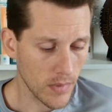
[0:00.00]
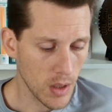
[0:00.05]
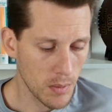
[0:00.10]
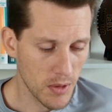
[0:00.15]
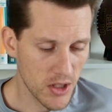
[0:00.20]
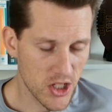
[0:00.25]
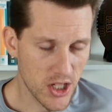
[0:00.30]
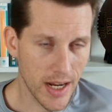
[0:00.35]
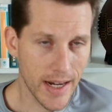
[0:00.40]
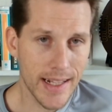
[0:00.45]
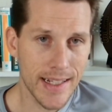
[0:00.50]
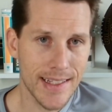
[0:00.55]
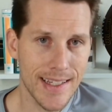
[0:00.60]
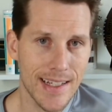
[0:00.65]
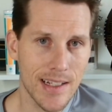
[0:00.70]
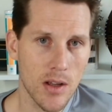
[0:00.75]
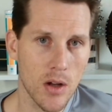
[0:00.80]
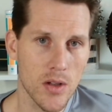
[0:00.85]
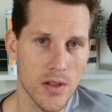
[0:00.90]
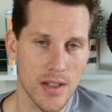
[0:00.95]
But Channing
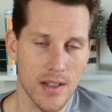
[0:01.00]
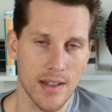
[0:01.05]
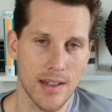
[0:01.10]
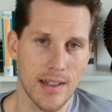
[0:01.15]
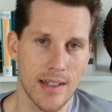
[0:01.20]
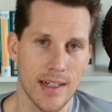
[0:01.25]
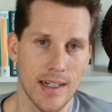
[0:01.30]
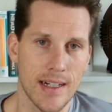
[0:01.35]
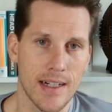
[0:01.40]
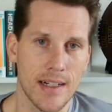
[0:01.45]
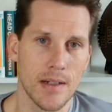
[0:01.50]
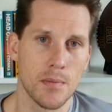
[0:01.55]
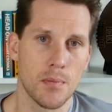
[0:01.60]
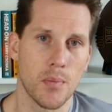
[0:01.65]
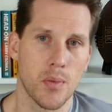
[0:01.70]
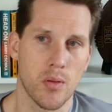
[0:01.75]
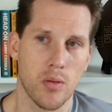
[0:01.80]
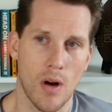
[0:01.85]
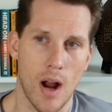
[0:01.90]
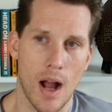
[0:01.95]
Tindall's going to
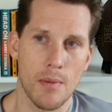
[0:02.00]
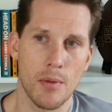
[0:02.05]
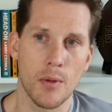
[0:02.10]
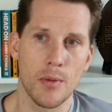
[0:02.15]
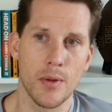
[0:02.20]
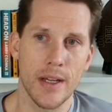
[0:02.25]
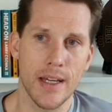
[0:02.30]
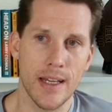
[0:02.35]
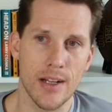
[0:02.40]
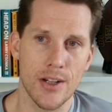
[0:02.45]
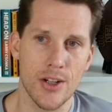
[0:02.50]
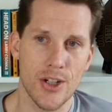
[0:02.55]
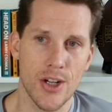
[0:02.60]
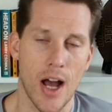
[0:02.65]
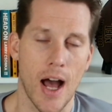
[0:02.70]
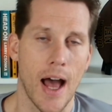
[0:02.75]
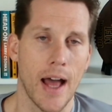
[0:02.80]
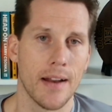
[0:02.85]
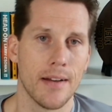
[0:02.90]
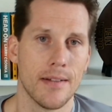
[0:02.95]
probably get a
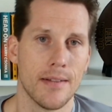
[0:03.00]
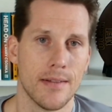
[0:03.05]
shot